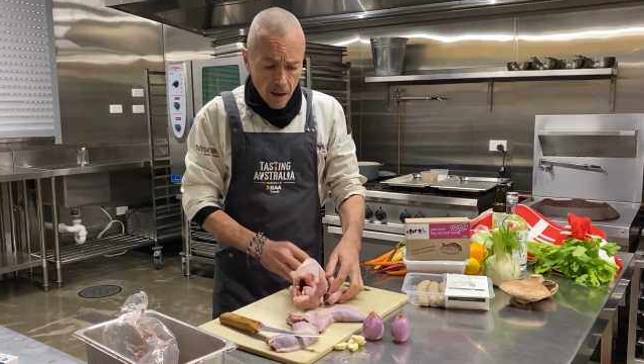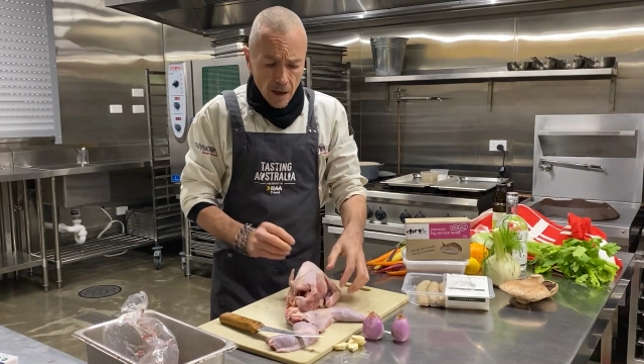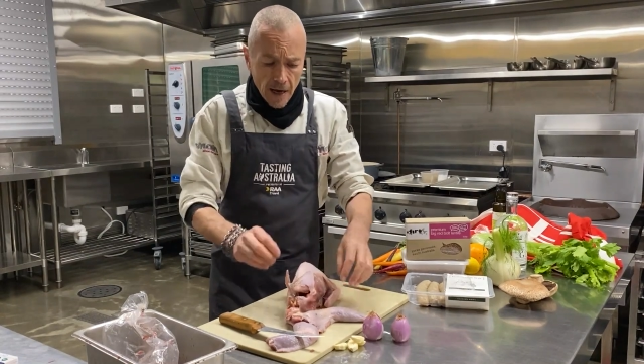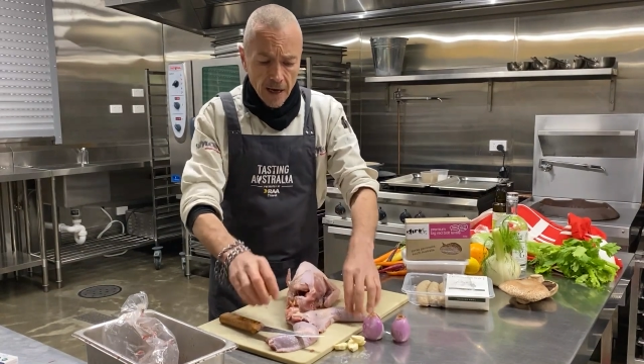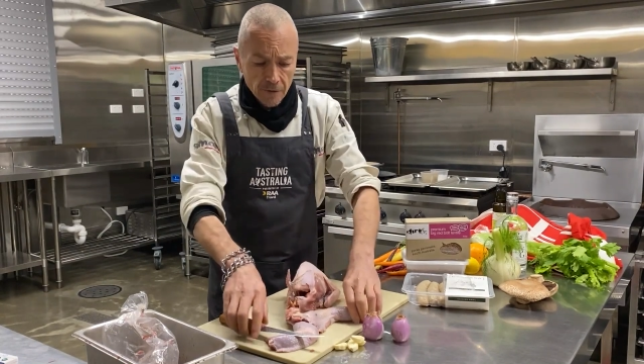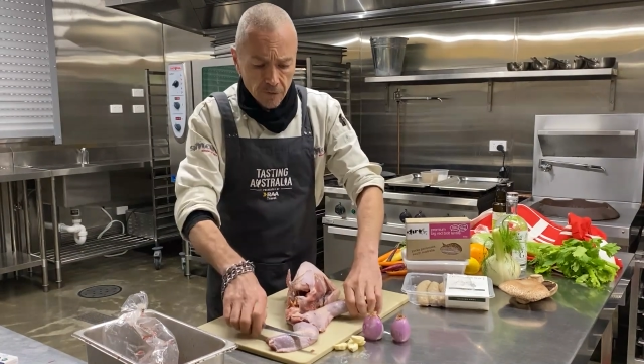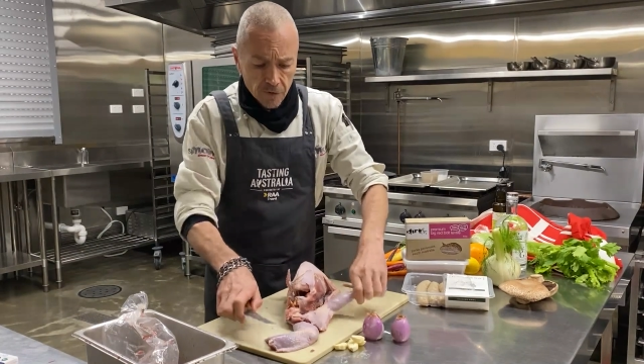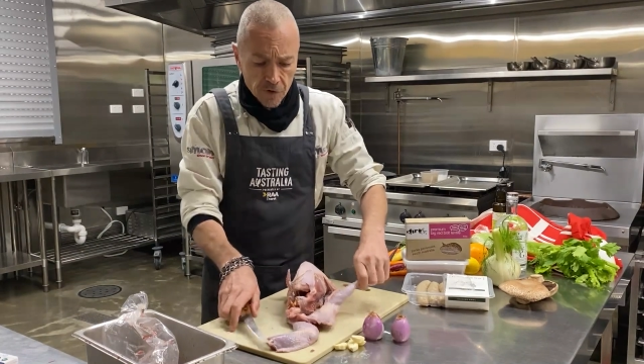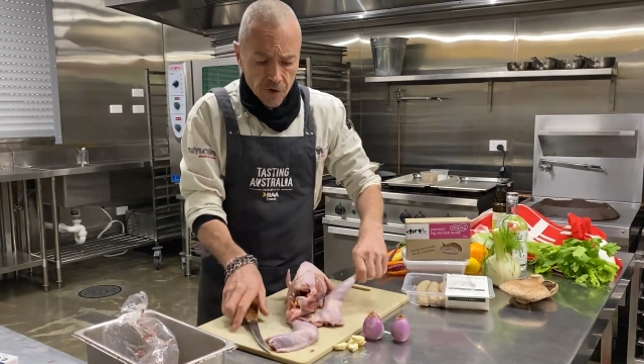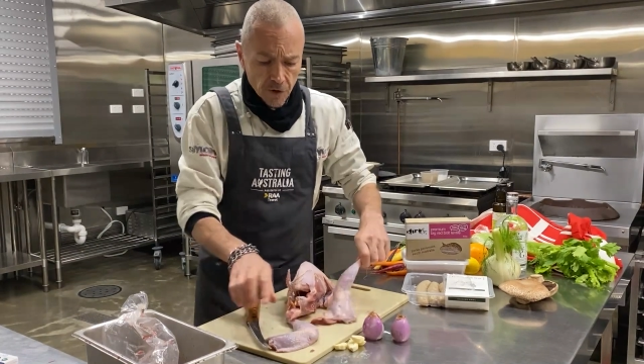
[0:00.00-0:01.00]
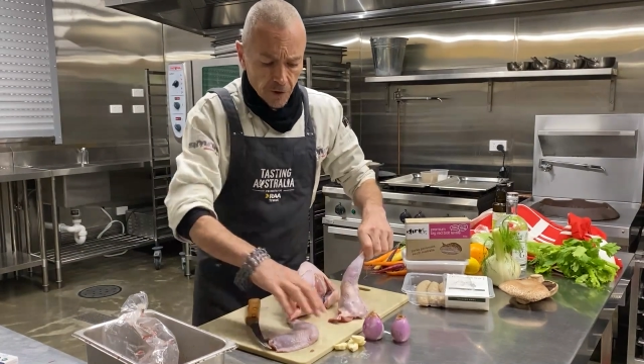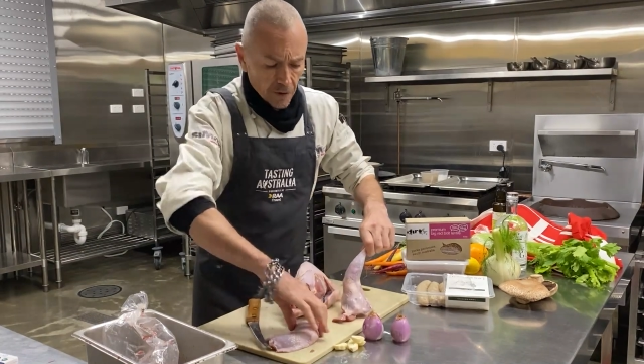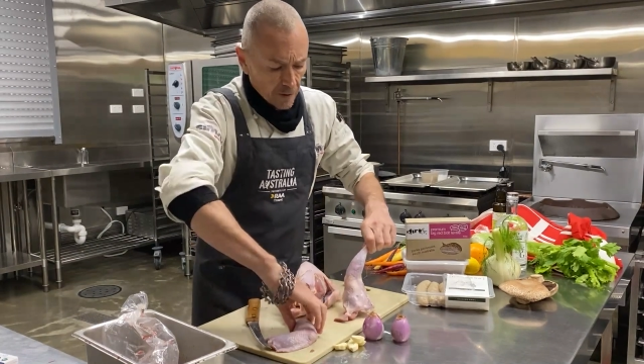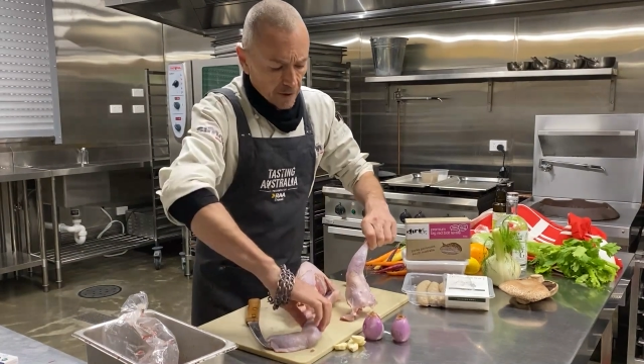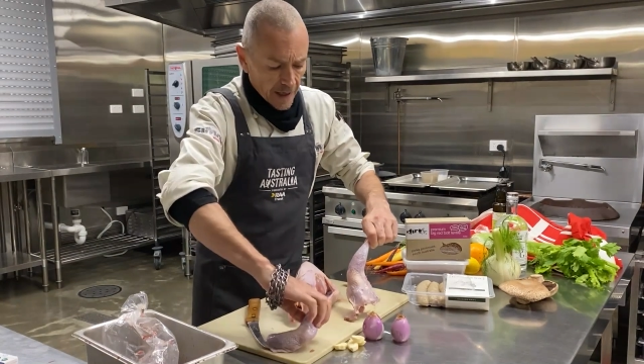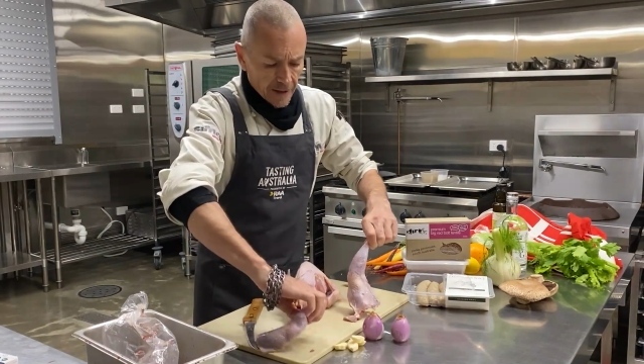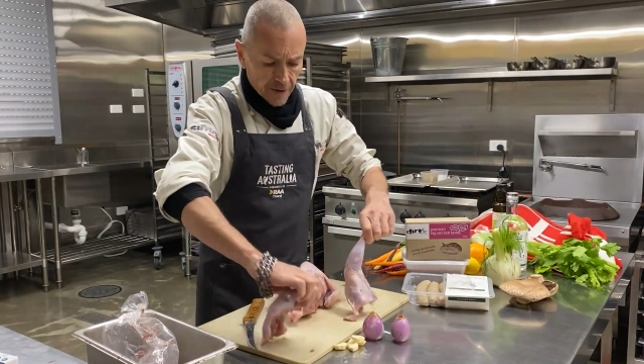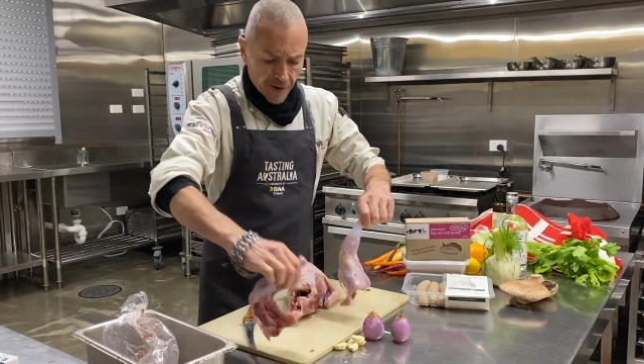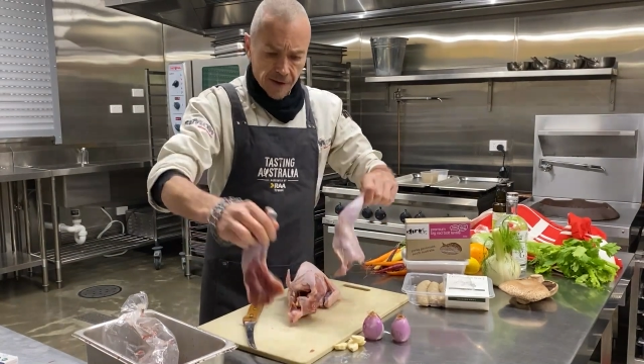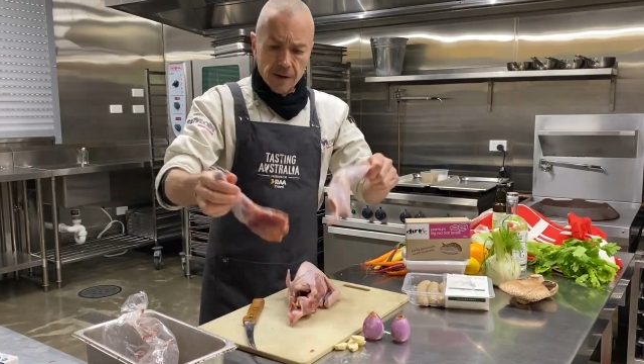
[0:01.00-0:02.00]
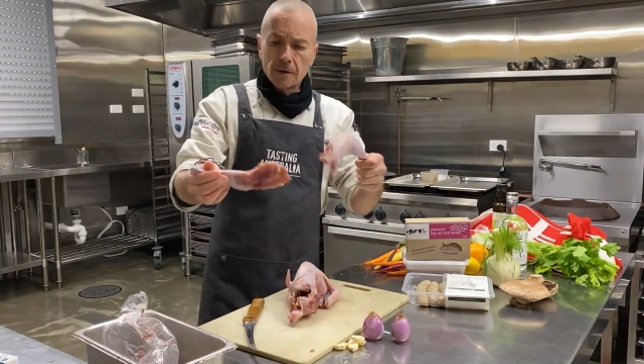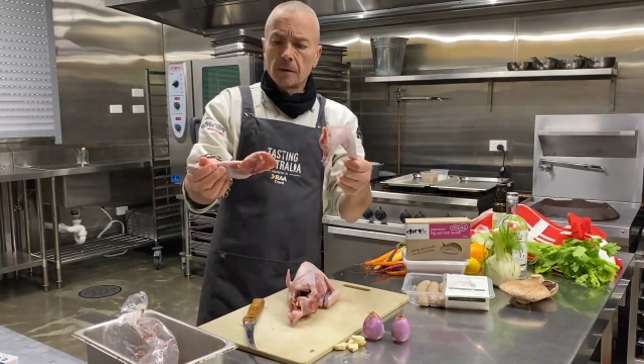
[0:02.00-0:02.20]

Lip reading: and 2 legs.